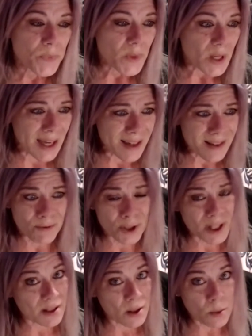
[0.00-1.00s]
I didn't
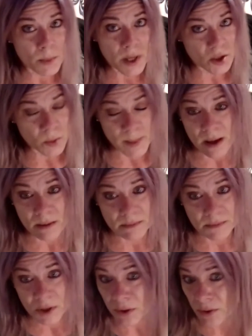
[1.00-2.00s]
really know much about
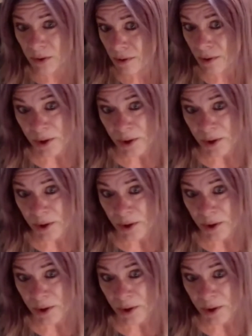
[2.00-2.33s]
gluten